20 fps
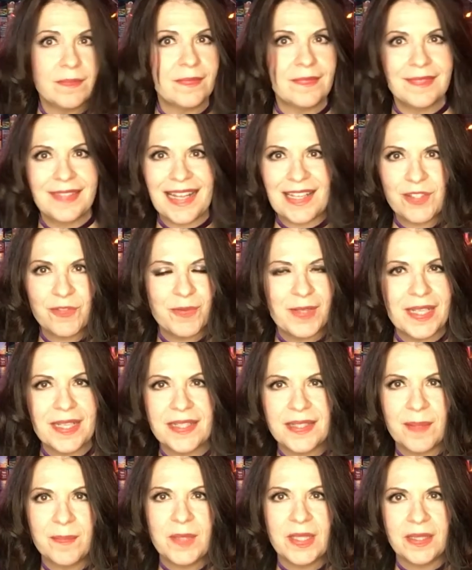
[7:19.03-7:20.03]
that's reading
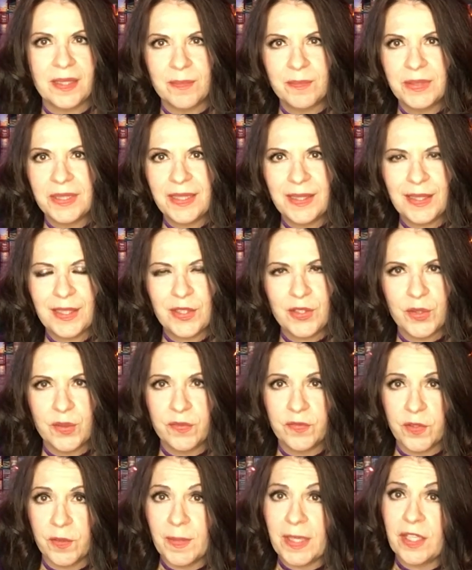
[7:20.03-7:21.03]
something completely new
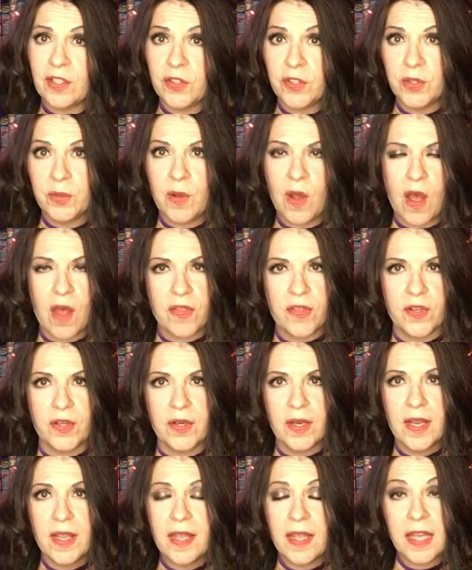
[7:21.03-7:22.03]
for me, a new
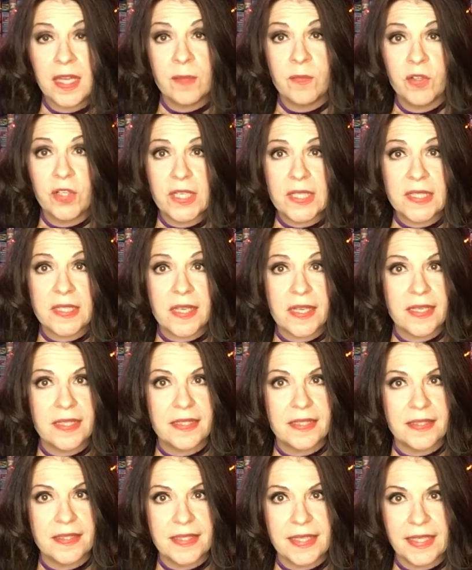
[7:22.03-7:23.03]
author, and I'm very excited
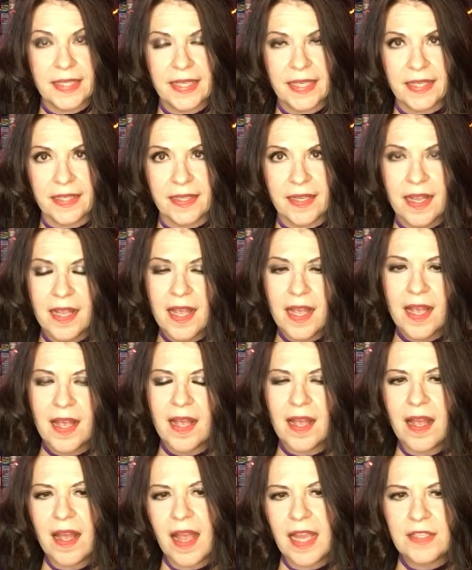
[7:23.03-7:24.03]
to dig in.
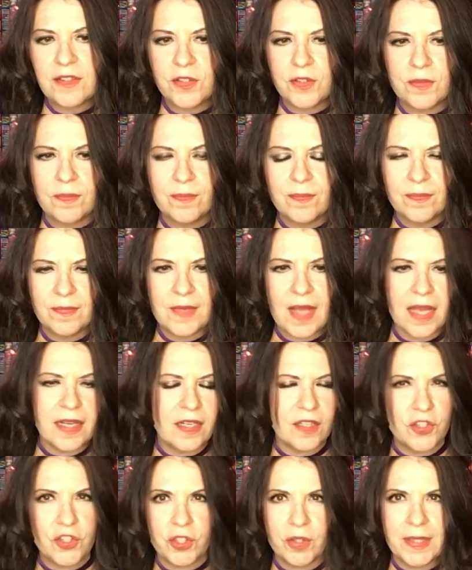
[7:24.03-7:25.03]

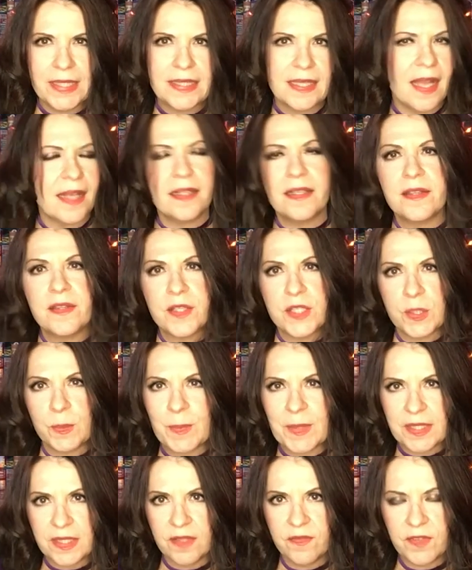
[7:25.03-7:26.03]
Not sure exactly the
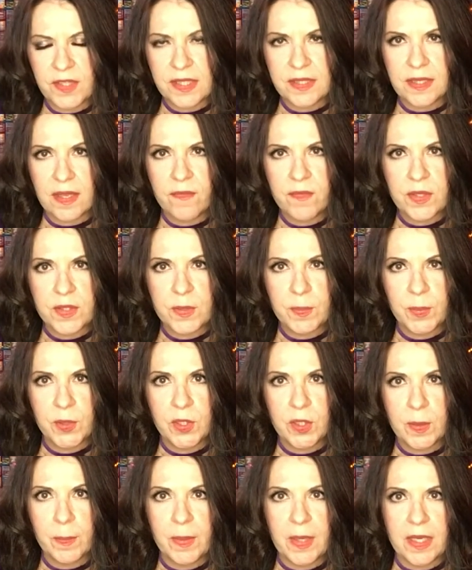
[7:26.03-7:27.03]
specifics of this
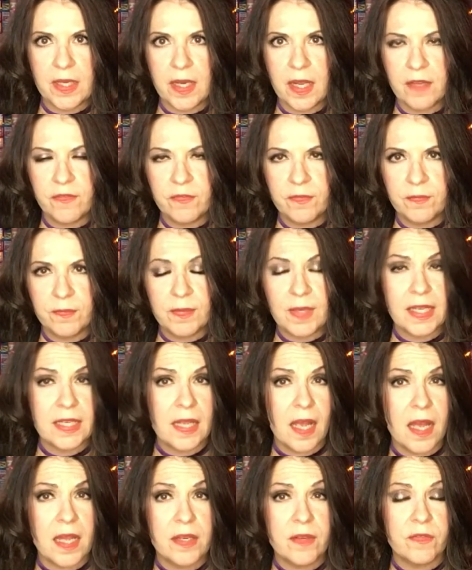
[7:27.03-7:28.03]
book, but I
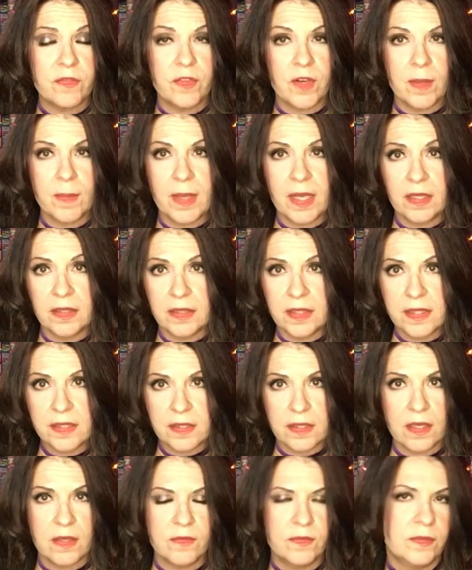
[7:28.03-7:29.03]
got it from a
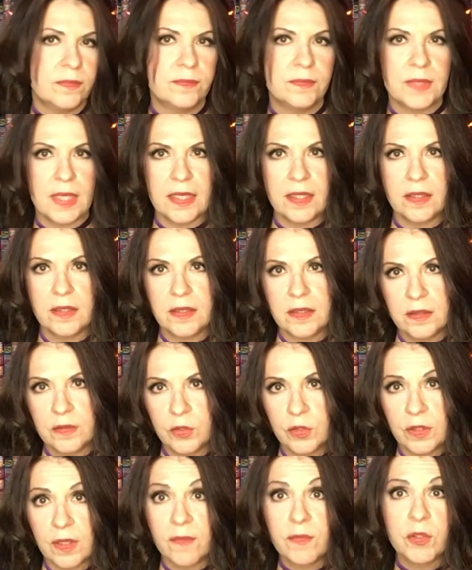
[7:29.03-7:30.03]
list of like
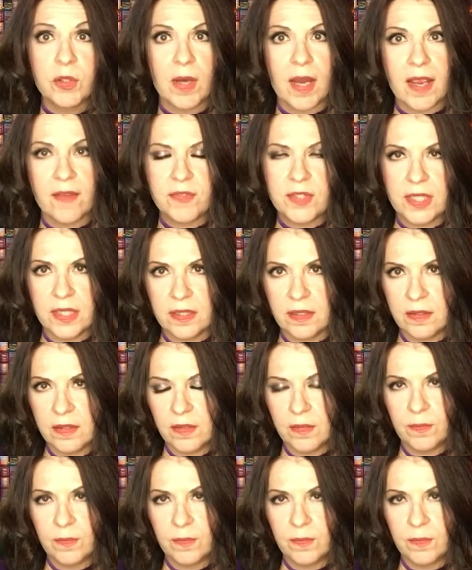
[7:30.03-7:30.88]
Lovecraftian